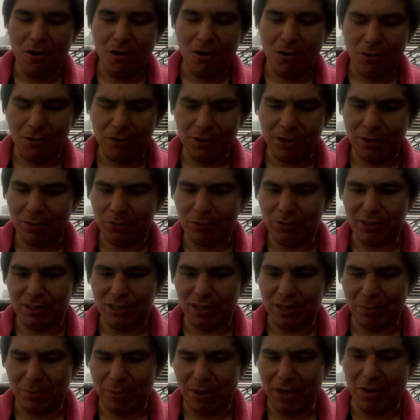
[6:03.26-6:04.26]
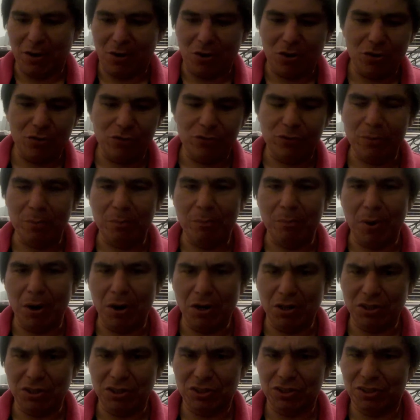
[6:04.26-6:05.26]
oh yeah, what, I gotta pay
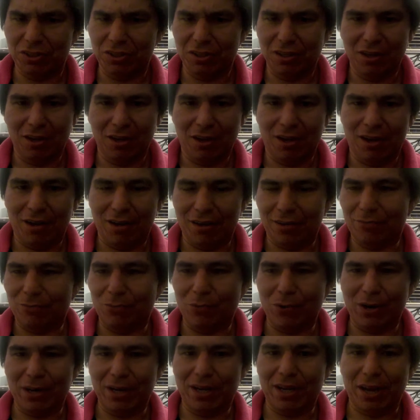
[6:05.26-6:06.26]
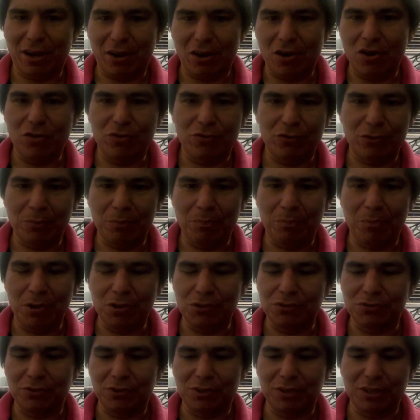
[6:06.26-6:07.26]
$100? What, I got $100
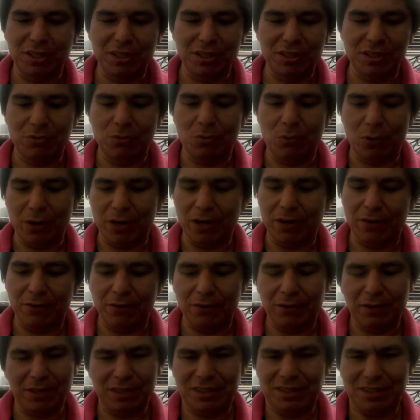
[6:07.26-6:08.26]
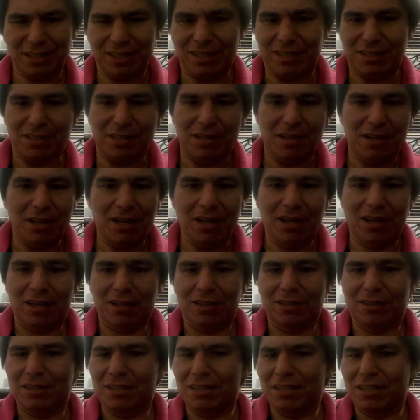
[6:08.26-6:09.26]
for this and whatever, and
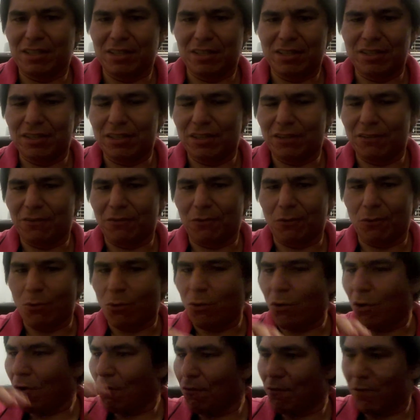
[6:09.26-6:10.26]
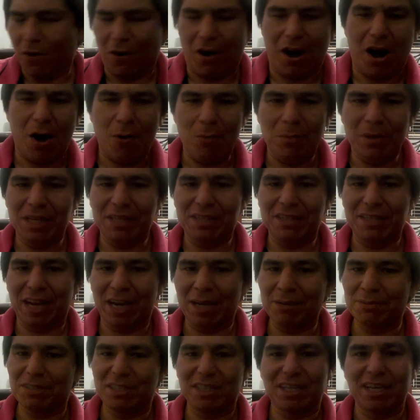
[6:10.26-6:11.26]
then for how many
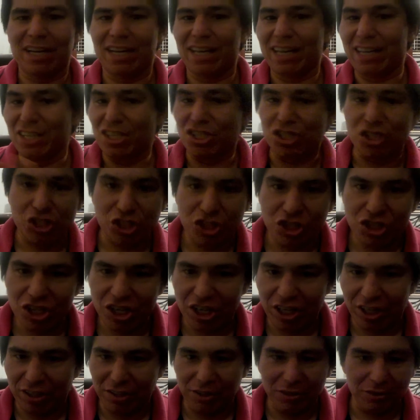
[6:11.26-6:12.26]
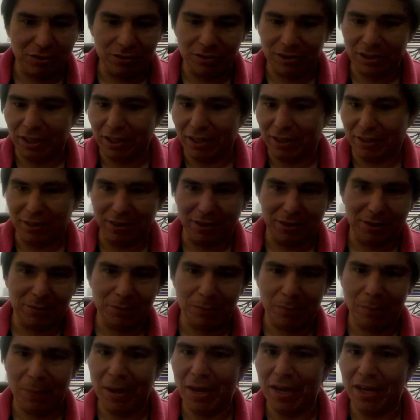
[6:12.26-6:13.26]
times they gotta eat shit? They gotta
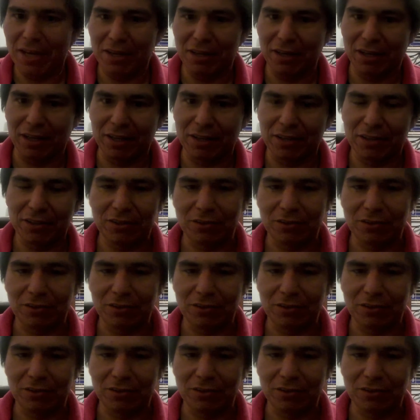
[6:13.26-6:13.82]
pay like,